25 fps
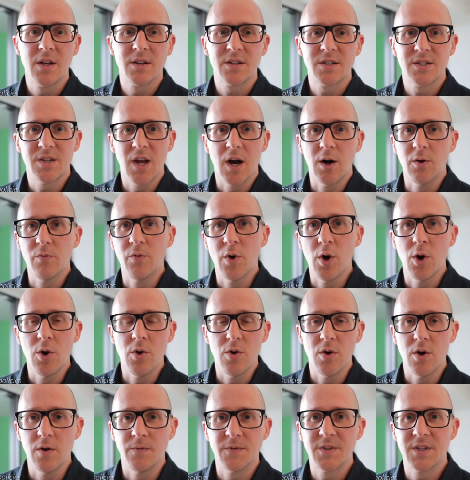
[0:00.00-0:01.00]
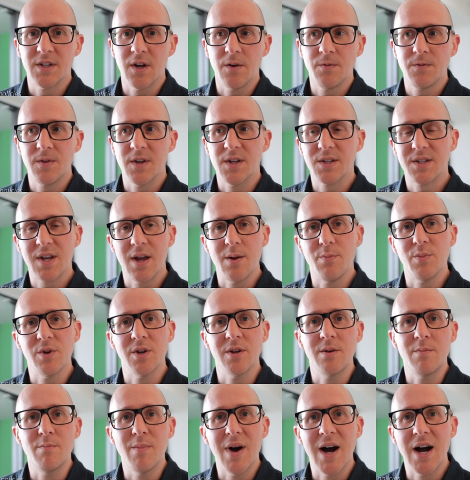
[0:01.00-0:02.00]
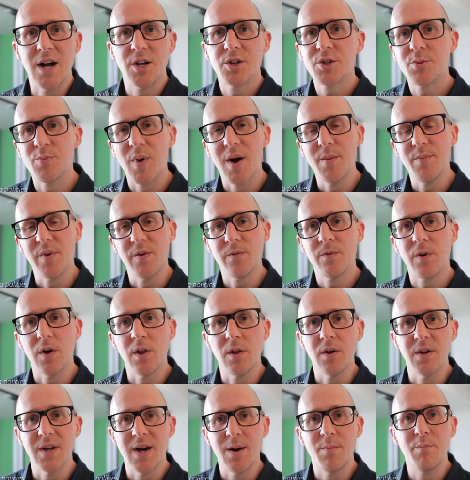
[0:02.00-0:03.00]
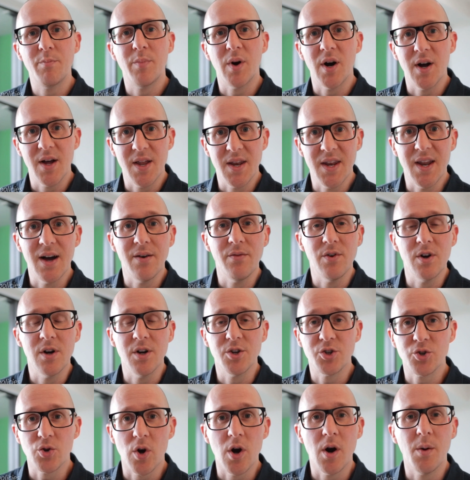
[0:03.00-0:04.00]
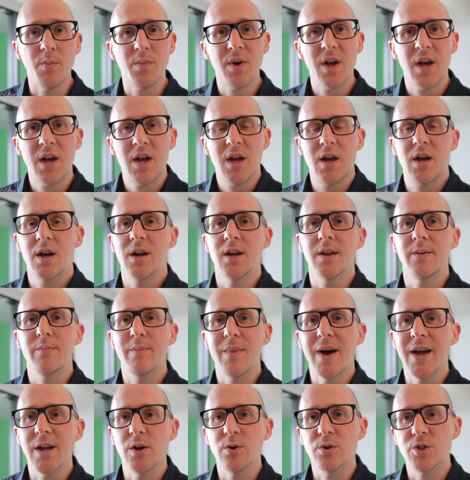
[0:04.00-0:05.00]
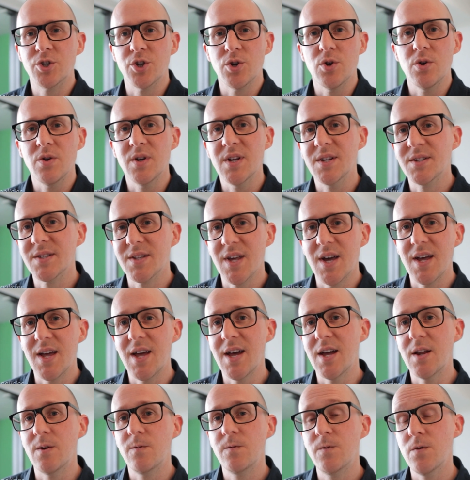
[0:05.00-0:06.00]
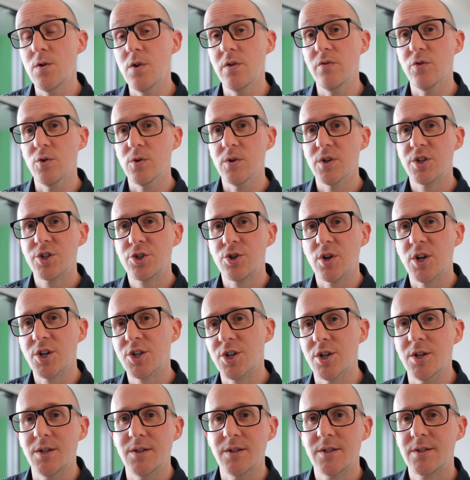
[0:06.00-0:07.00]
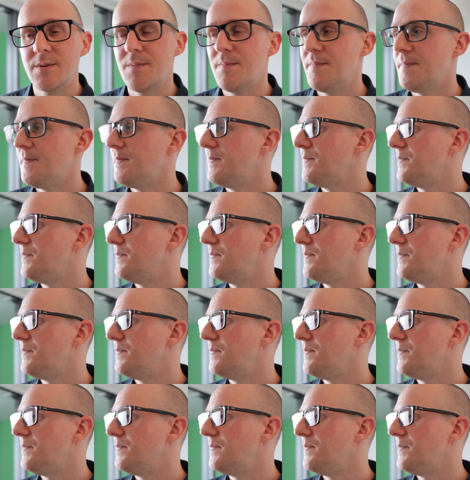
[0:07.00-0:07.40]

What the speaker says: salvo of stuff that's happened in March might be followed up by another drop in May or June as they add further restrictions.